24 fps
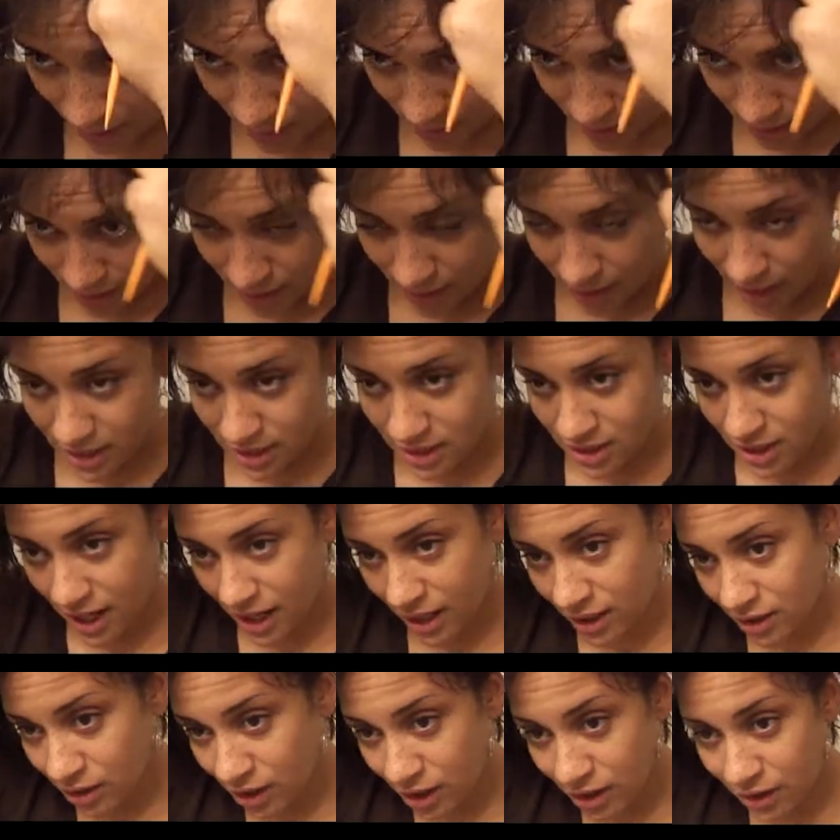length
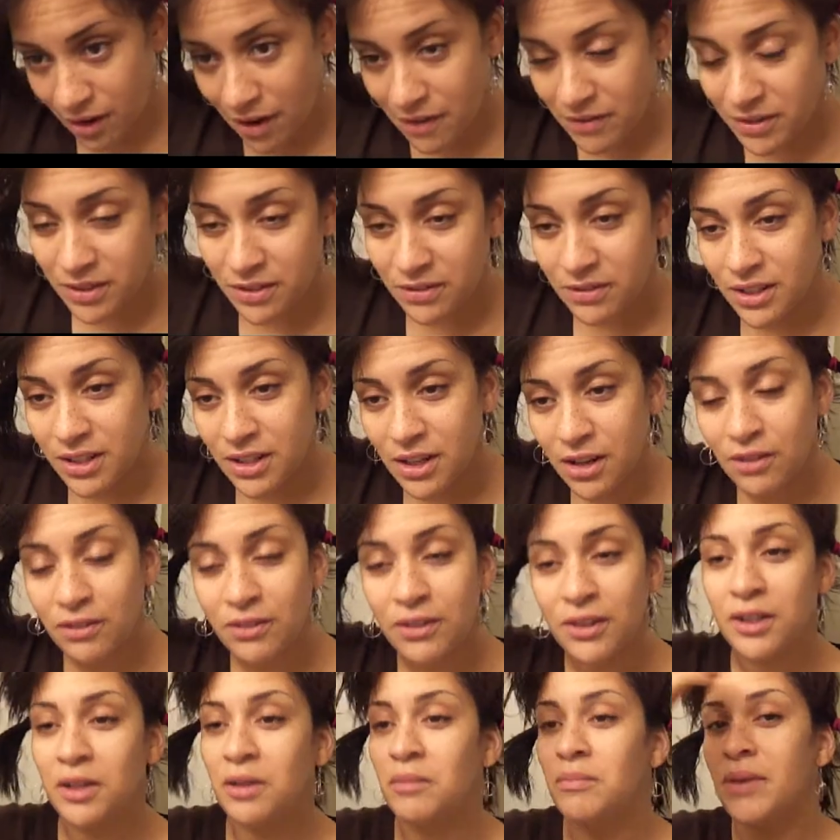check, or I don't have any video
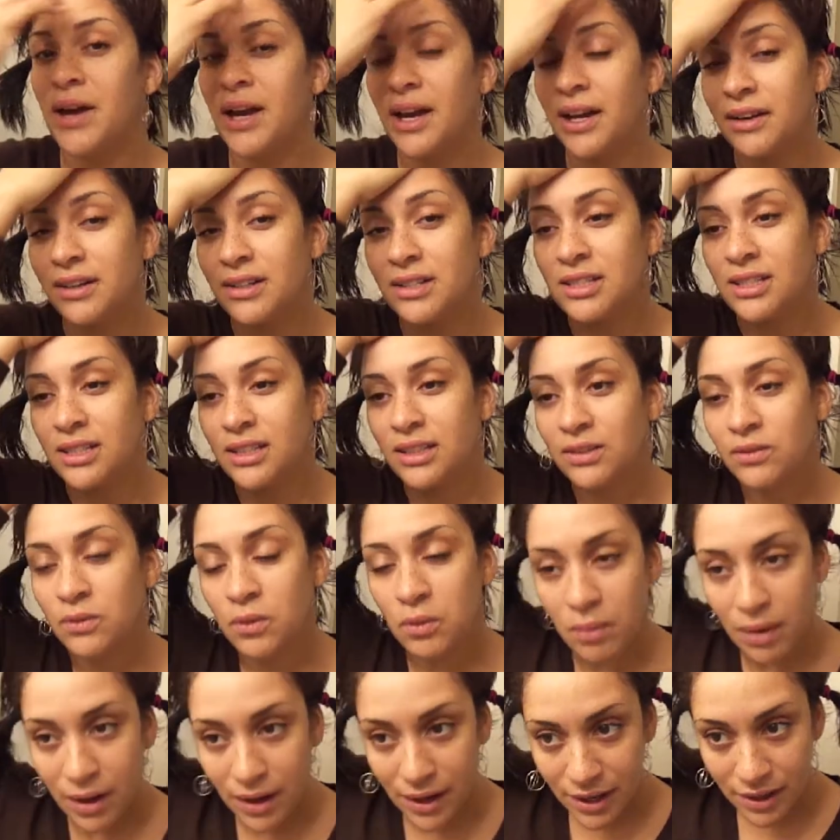for comparison where
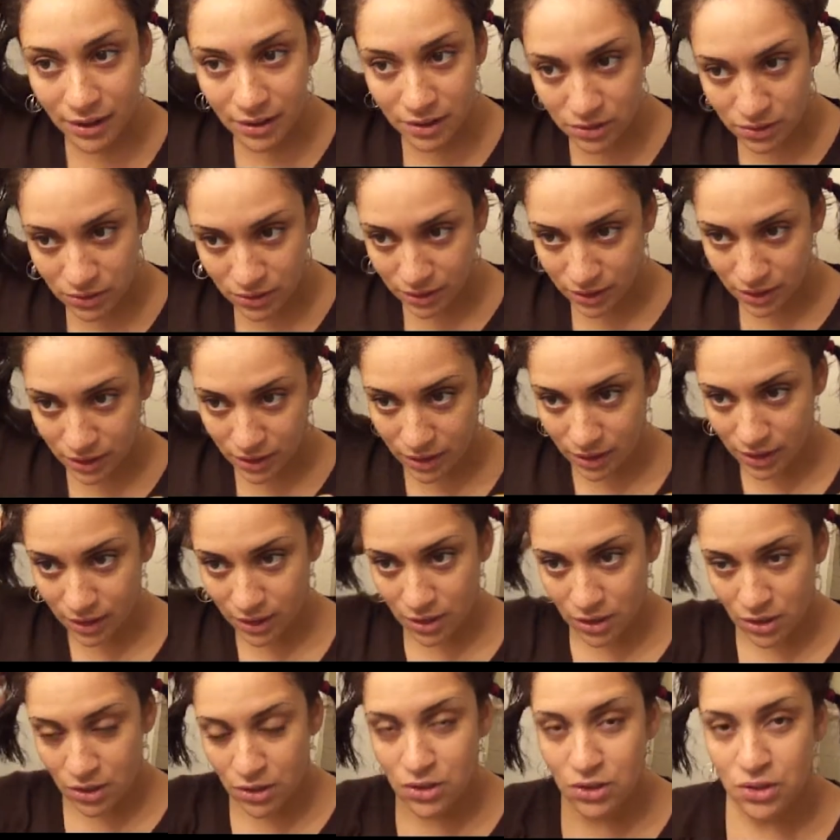my hair is really
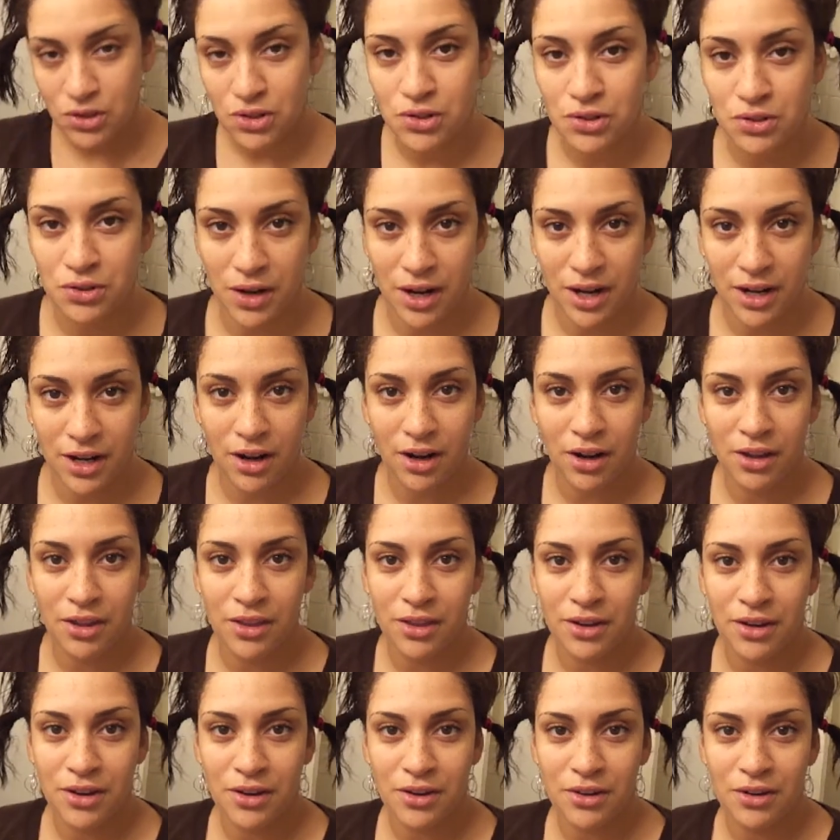straight.
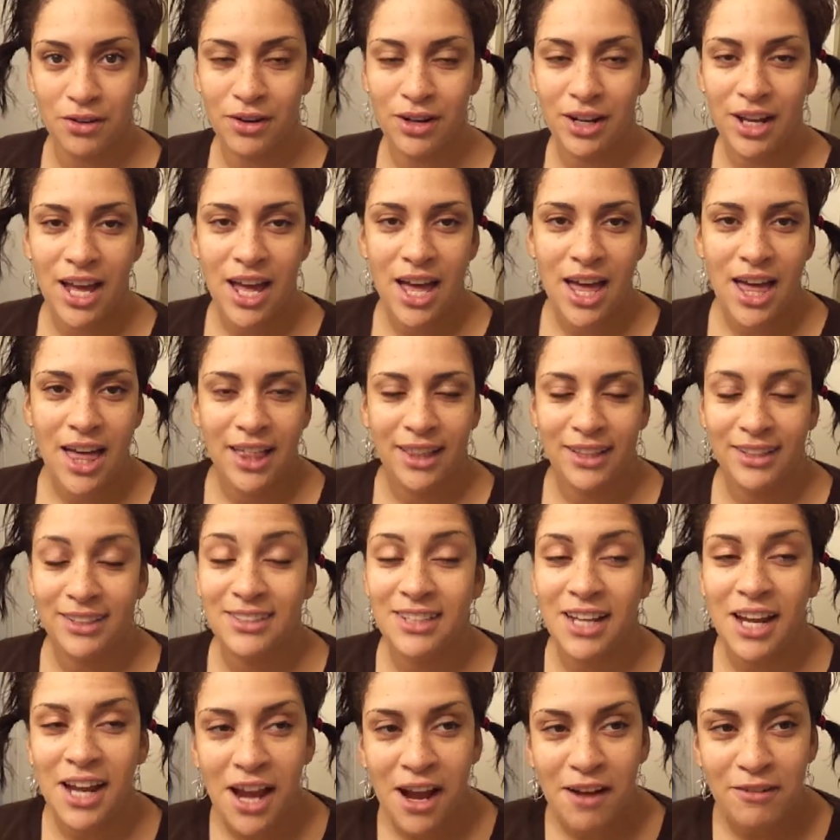Although the
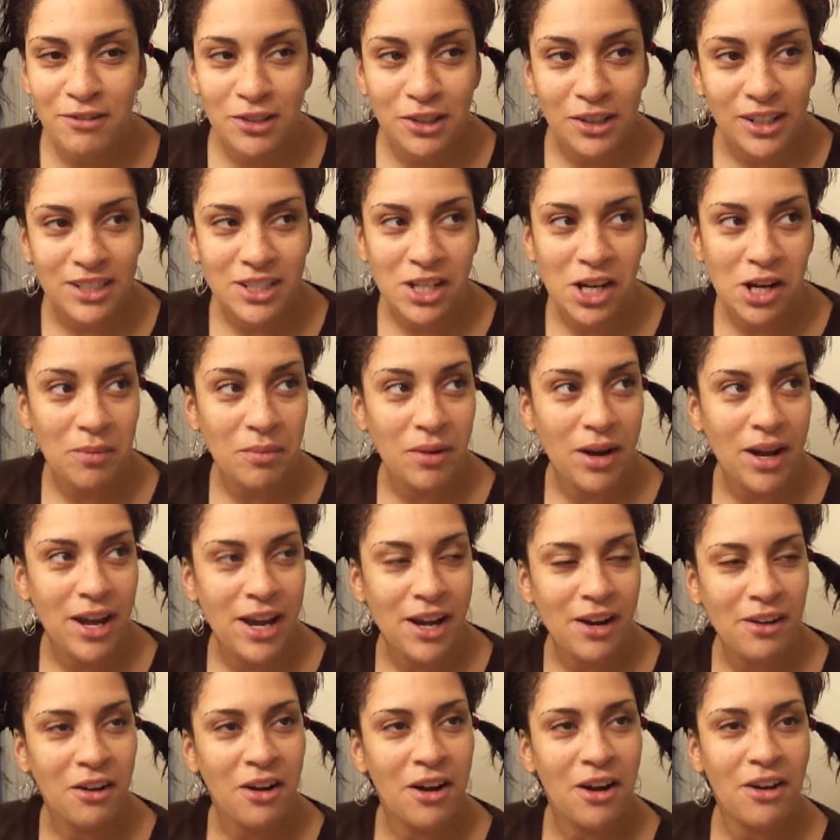day after I chopped my
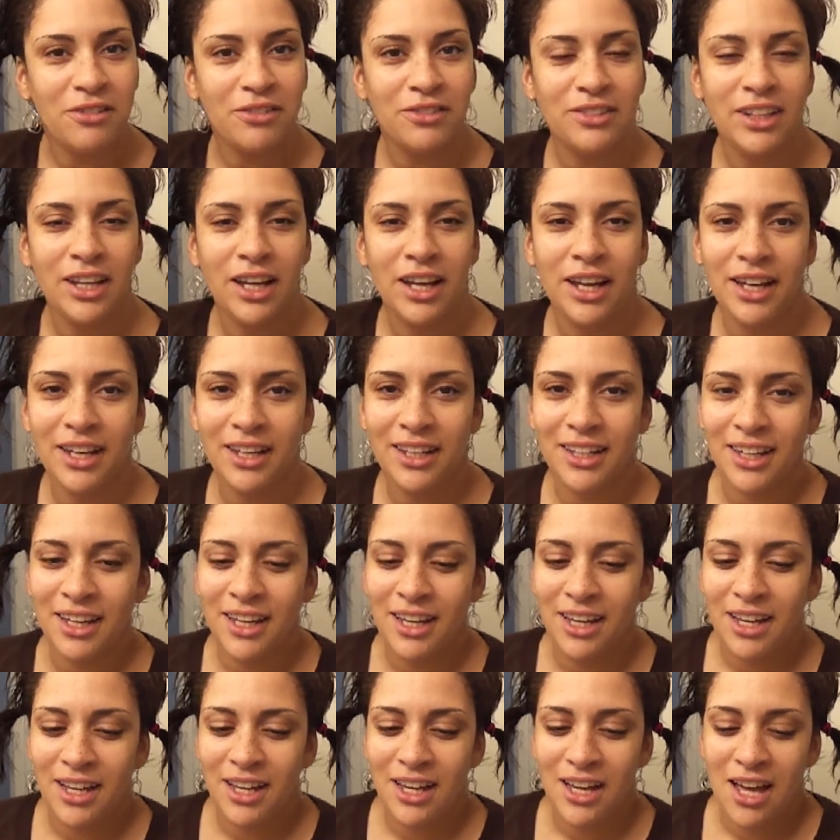hair off, like,
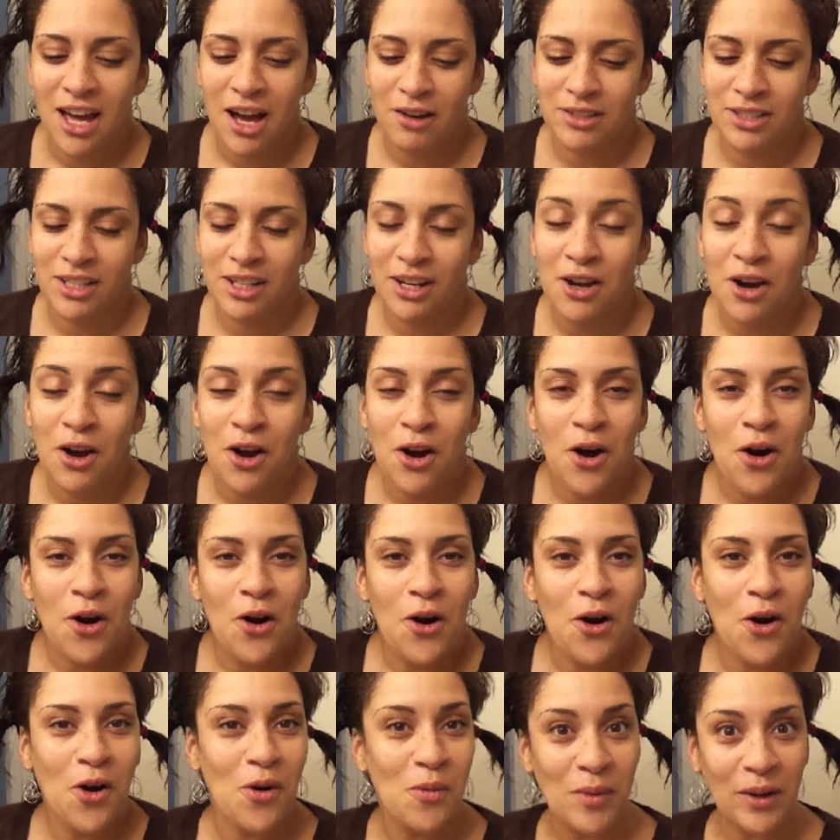I was like,
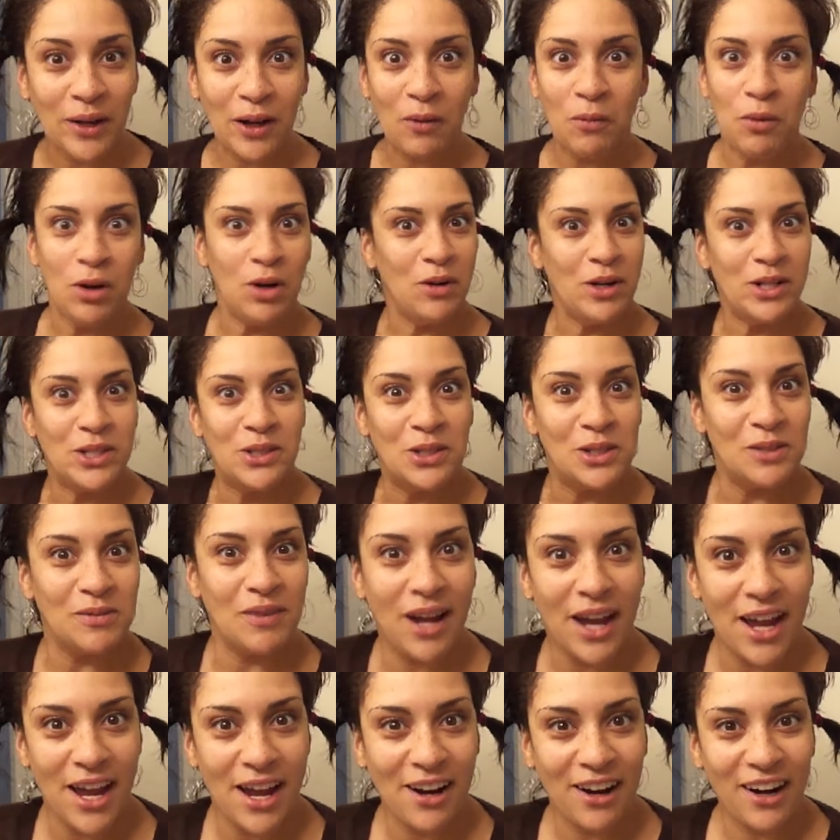oh my god, what do I do with my
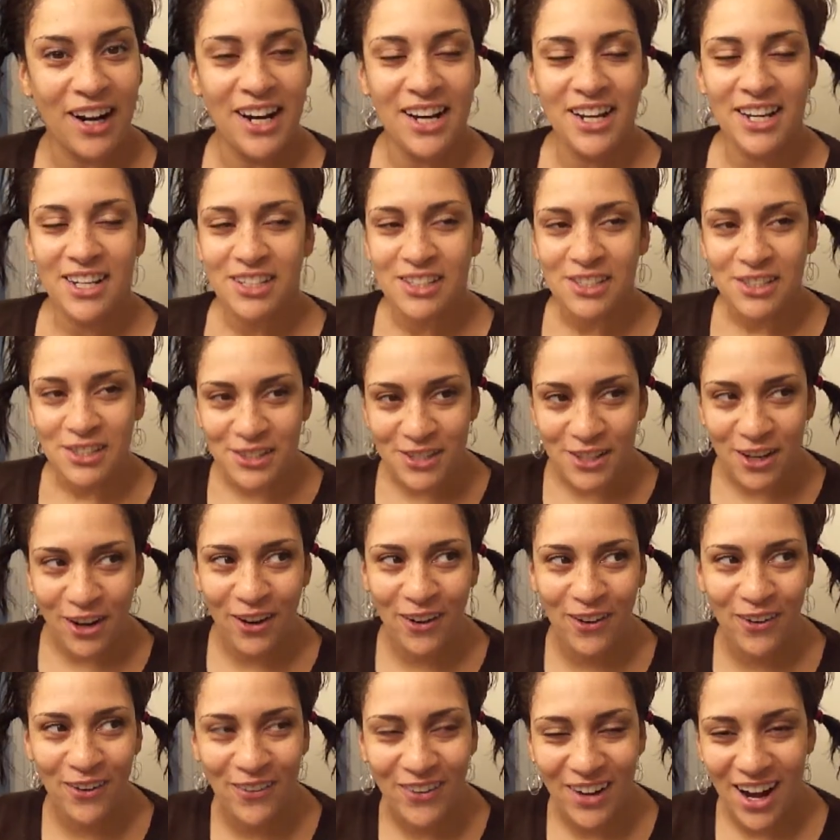hair?
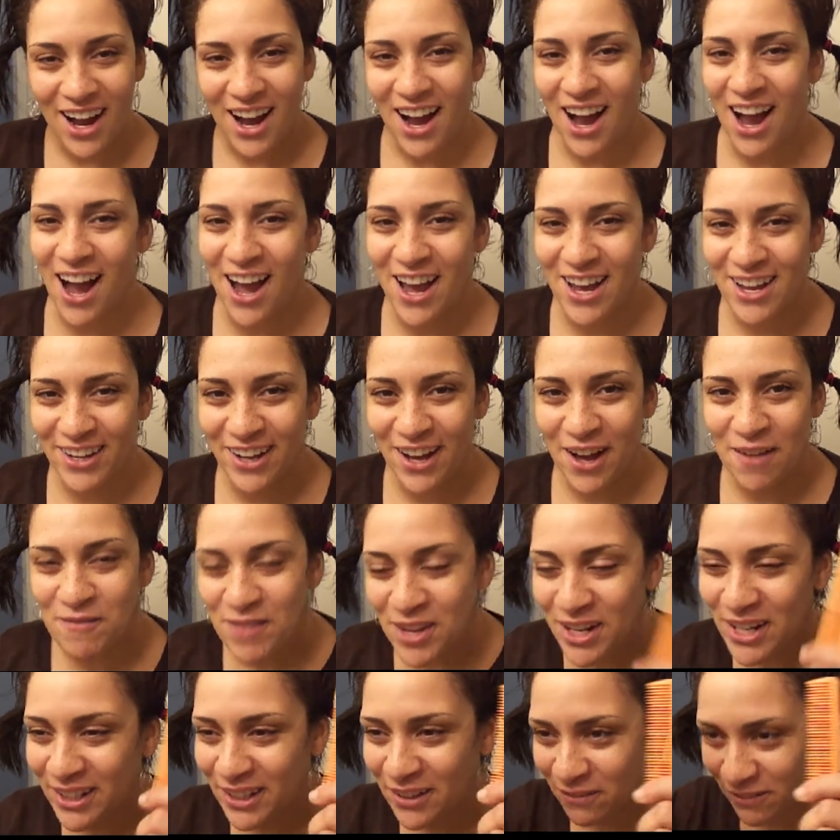So I
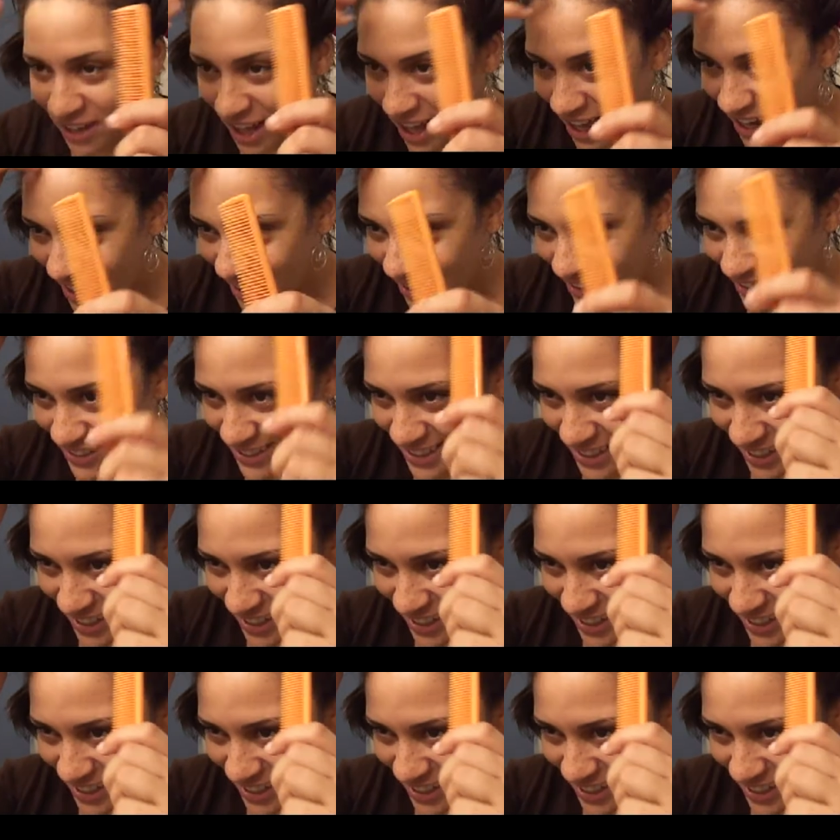immediately flat ironed